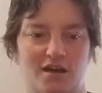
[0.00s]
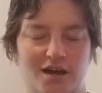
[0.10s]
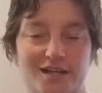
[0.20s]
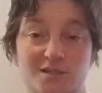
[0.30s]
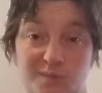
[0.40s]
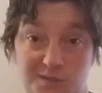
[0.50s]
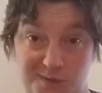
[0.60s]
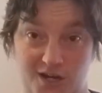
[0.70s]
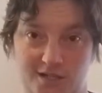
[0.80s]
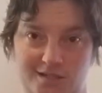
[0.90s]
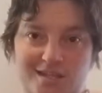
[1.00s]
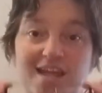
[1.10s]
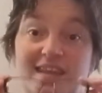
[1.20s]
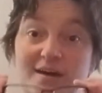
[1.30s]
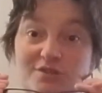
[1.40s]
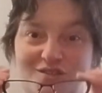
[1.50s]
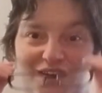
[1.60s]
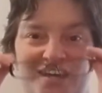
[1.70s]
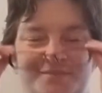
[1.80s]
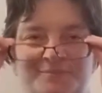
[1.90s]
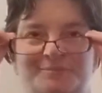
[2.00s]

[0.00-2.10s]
husband's parents, and that was fun.